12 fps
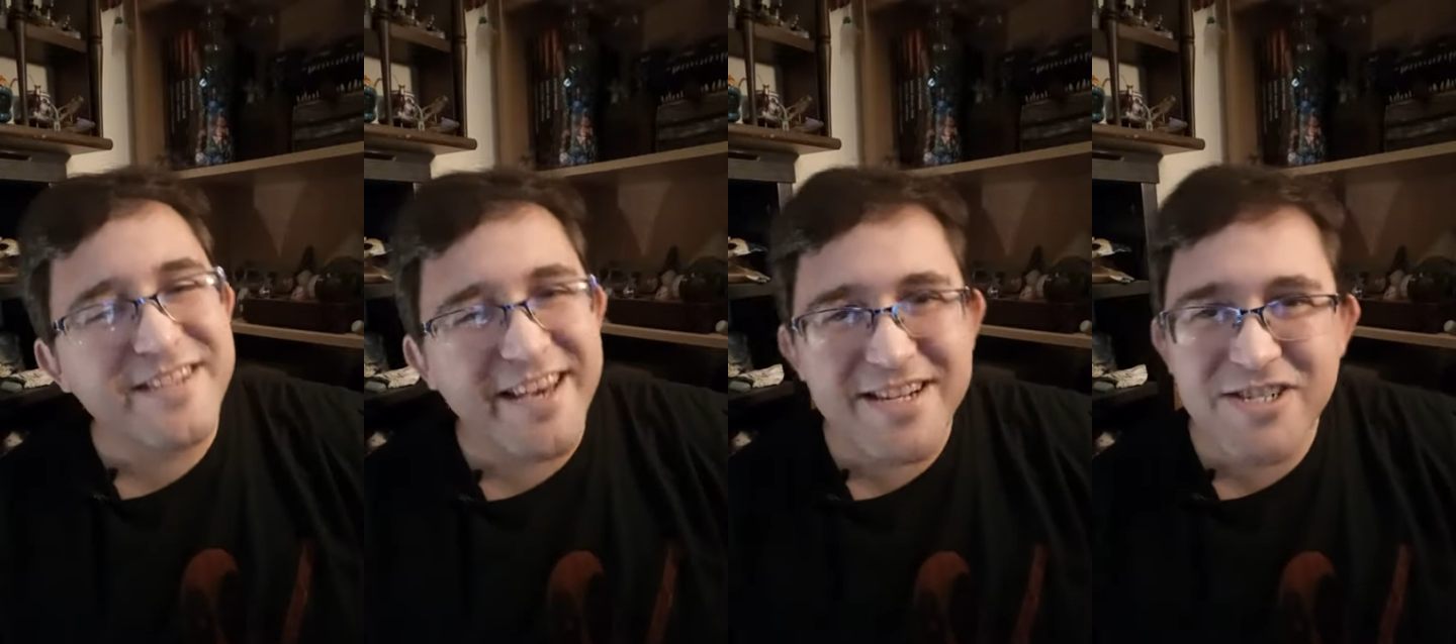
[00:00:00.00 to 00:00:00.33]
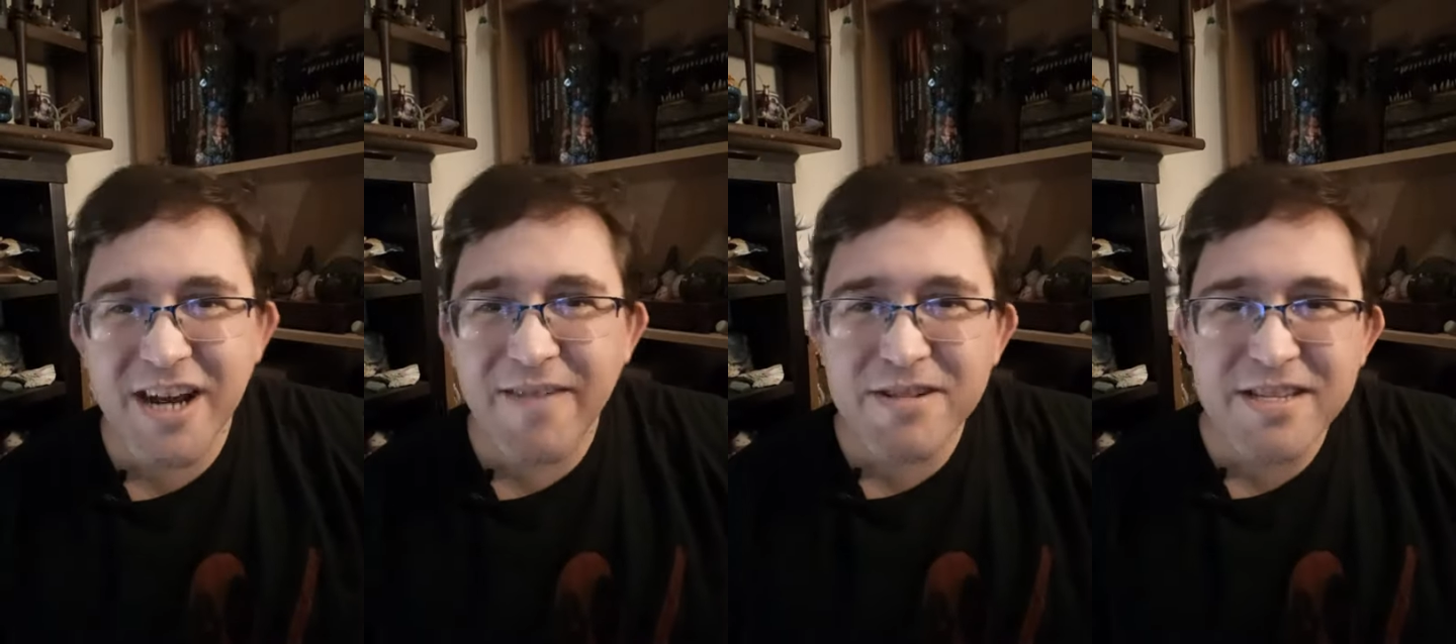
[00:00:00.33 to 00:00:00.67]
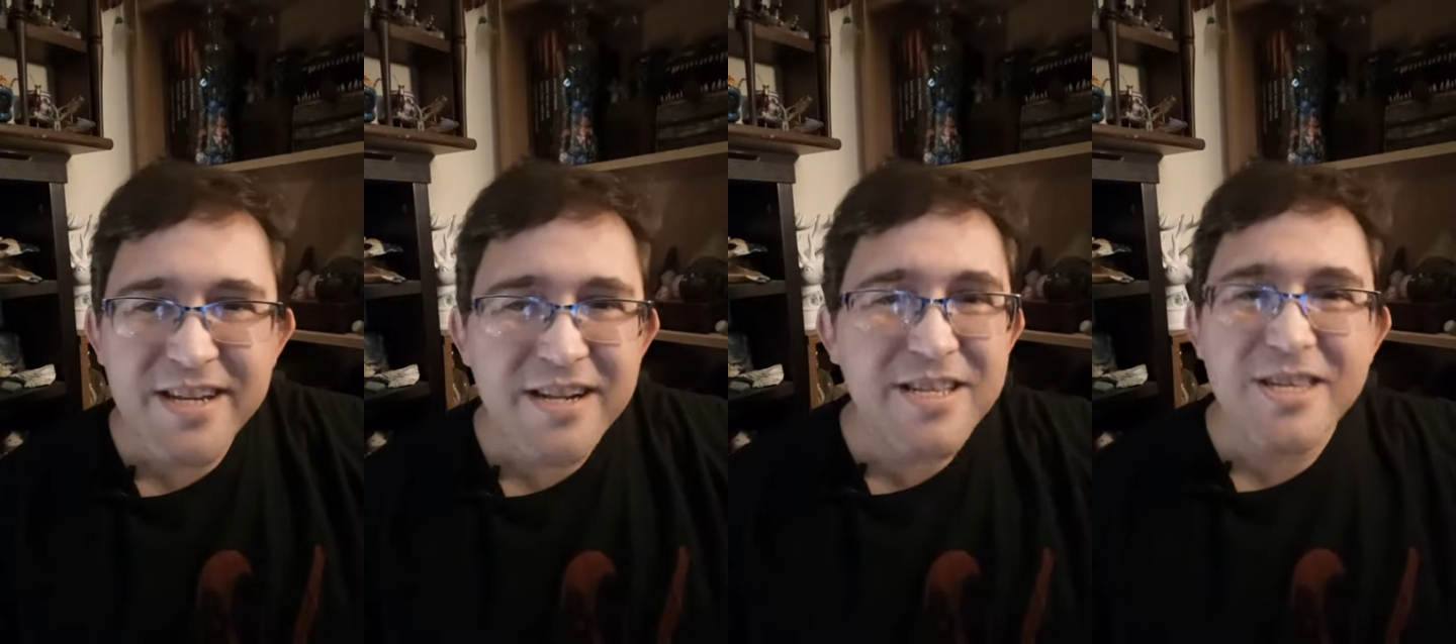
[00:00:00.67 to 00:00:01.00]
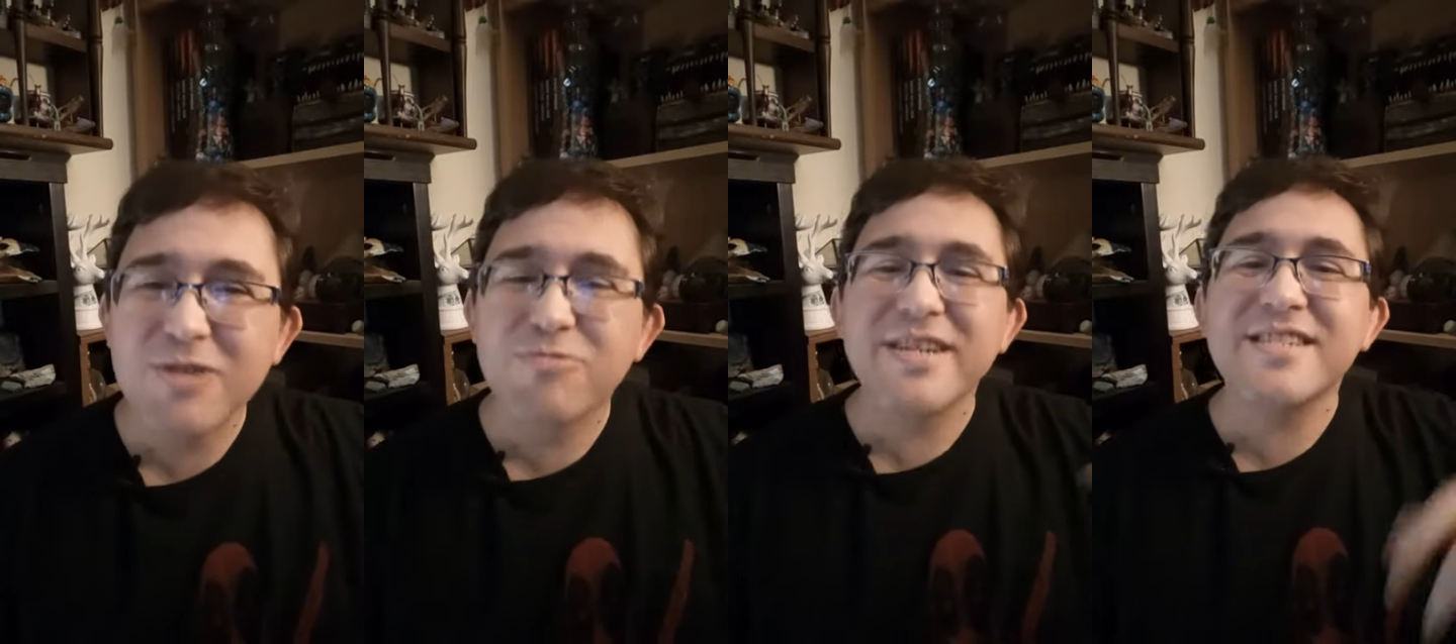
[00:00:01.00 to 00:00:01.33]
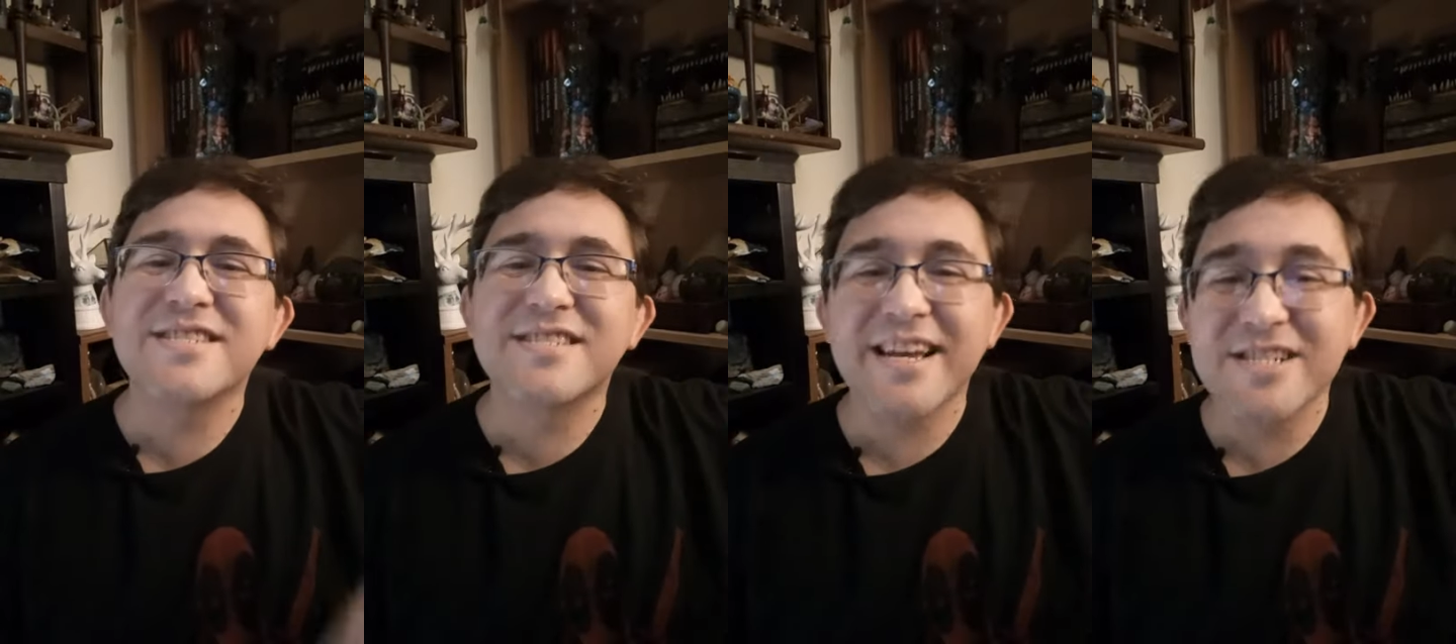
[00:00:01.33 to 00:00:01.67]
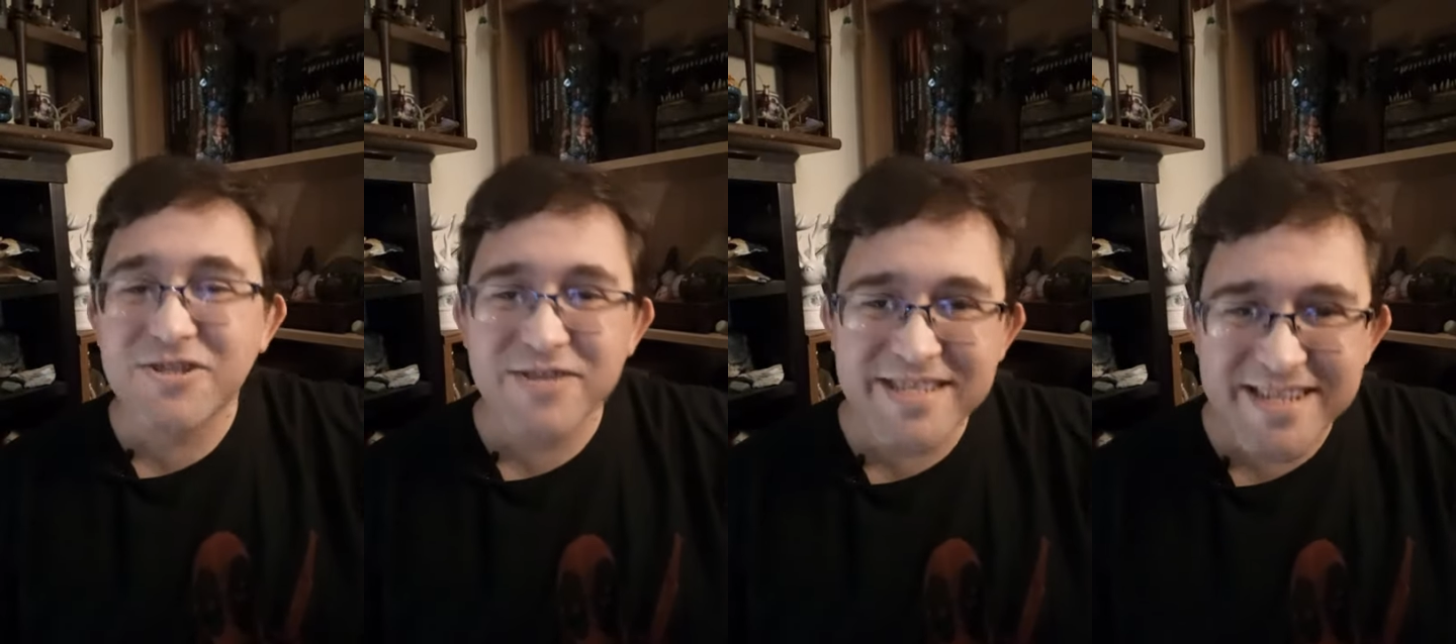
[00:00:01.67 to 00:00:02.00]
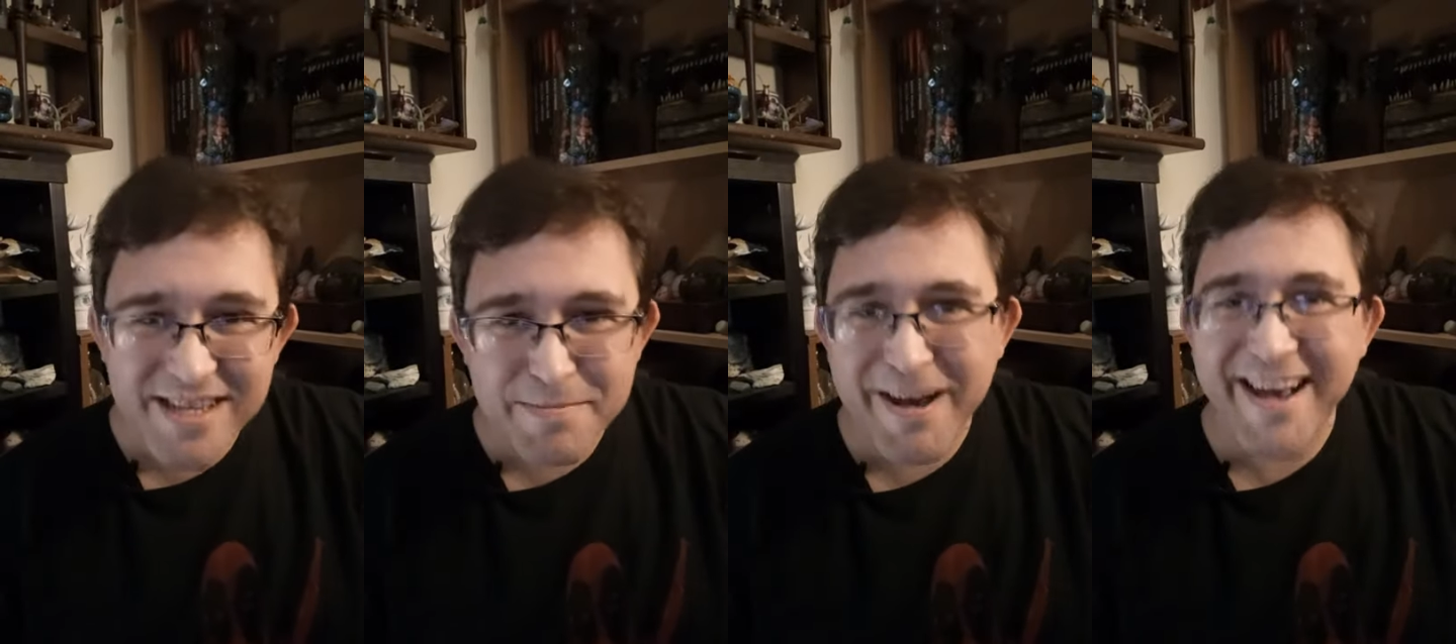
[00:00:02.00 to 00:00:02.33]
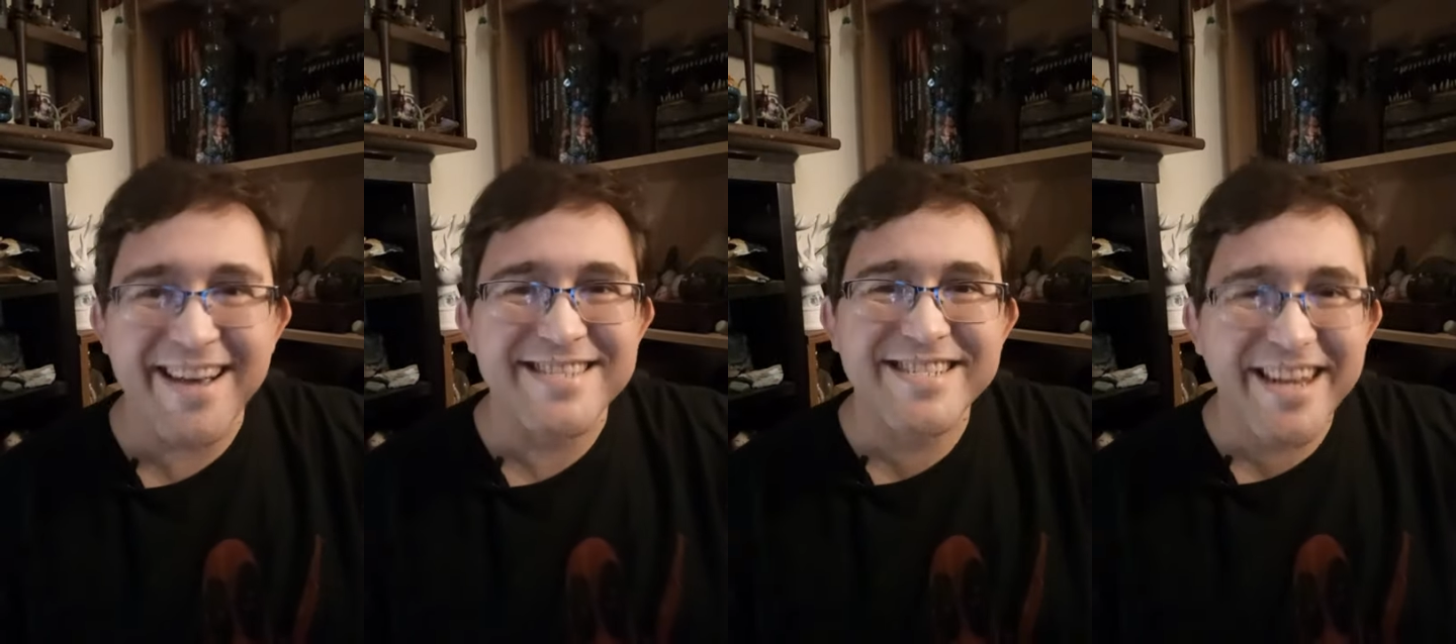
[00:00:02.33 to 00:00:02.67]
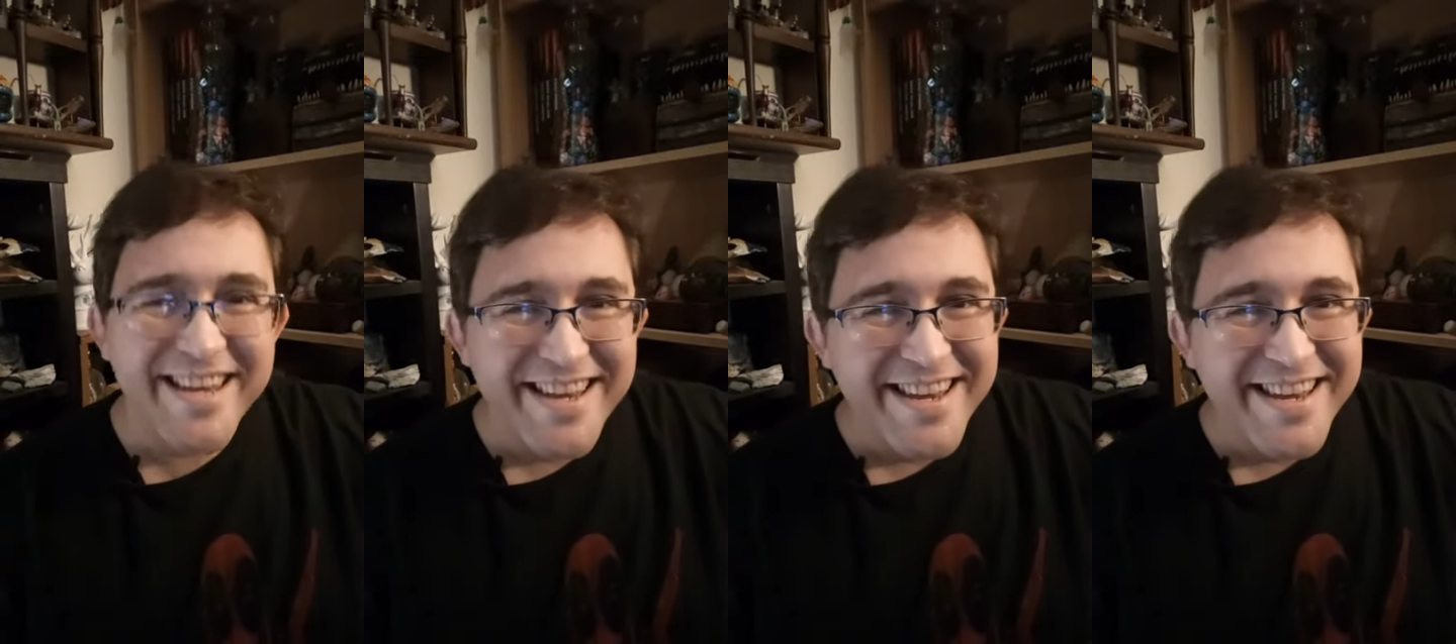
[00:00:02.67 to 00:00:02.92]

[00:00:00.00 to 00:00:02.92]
I had travelled nearly three centuries into the past.